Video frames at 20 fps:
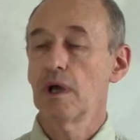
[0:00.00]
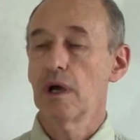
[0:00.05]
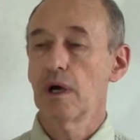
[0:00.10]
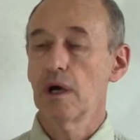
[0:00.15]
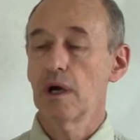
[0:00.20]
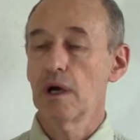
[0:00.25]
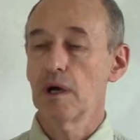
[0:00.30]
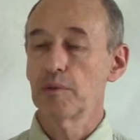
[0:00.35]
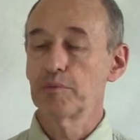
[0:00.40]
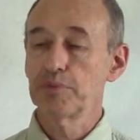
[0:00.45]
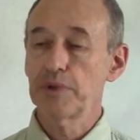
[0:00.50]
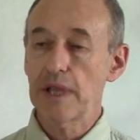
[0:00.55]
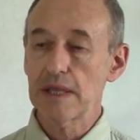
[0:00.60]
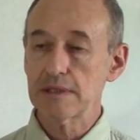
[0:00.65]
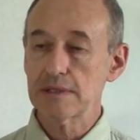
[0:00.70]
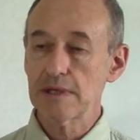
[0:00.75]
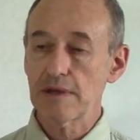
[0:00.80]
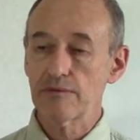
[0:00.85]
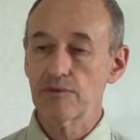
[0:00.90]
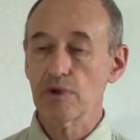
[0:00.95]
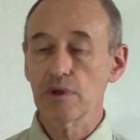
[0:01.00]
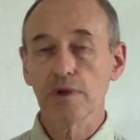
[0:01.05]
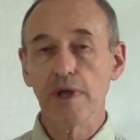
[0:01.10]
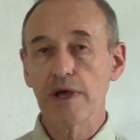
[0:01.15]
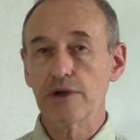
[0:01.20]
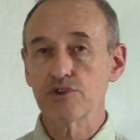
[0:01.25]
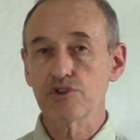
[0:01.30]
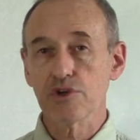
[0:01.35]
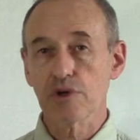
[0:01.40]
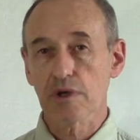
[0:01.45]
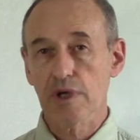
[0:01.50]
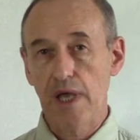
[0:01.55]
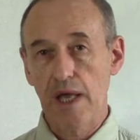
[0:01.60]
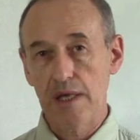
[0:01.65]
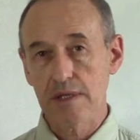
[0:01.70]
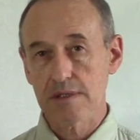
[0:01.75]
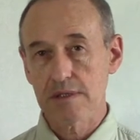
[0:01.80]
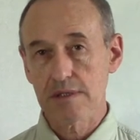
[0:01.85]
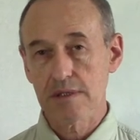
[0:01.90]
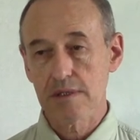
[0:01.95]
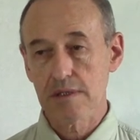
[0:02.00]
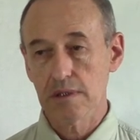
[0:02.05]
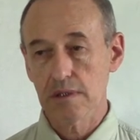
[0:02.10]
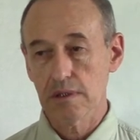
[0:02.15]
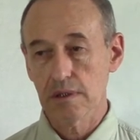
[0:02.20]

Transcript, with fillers: Uh, plus, every lecture has